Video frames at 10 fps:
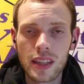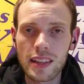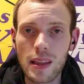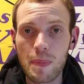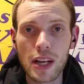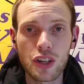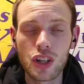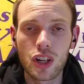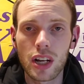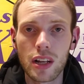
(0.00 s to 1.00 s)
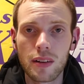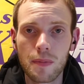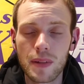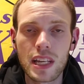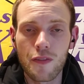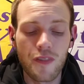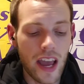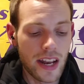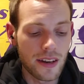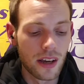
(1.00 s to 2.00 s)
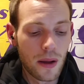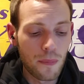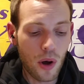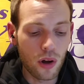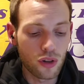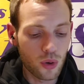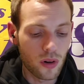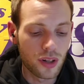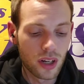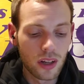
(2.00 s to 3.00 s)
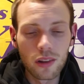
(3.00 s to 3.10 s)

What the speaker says: That's the best you're going to defend Paul George.